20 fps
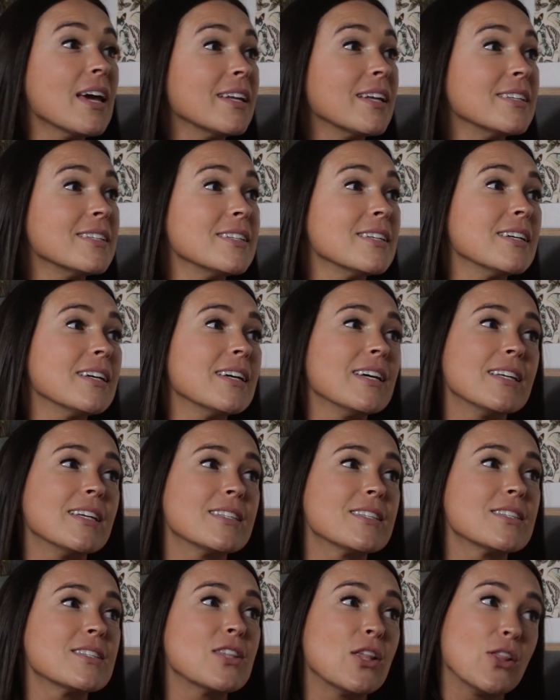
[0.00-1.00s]
and
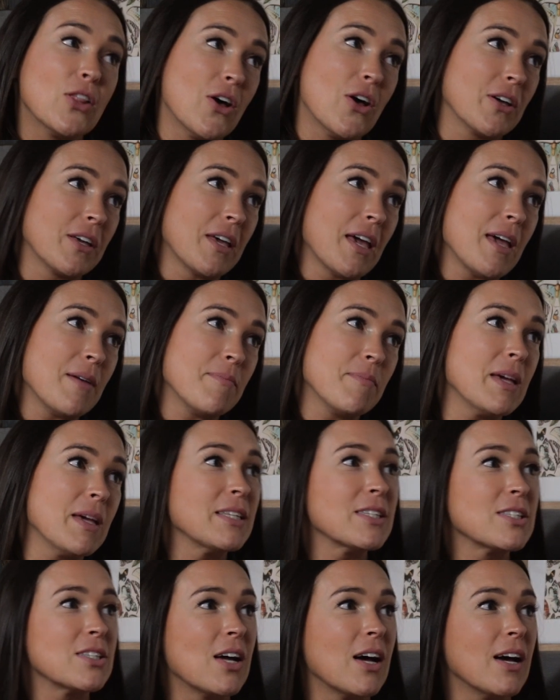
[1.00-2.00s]
it's the long game
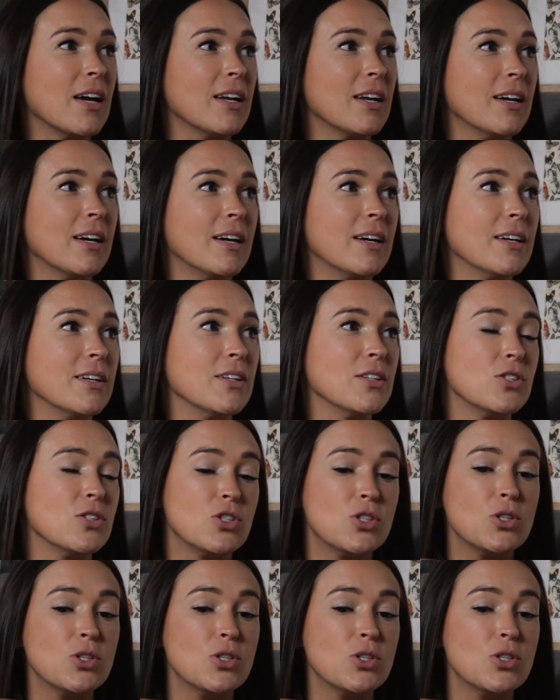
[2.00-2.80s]
it's not uh,